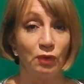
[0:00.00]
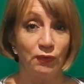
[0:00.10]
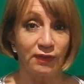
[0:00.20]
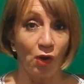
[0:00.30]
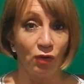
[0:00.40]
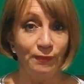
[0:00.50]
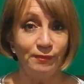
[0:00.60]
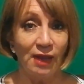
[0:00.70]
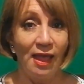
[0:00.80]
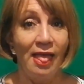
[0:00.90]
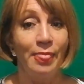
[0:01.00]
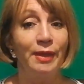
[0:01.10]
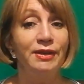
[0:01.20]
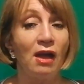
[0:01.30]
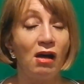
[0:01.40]
moves on,
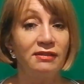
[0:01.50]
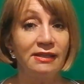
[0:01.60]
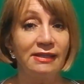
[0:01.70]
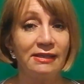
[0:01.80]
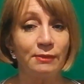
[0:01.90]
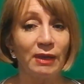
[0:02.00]
the narcissist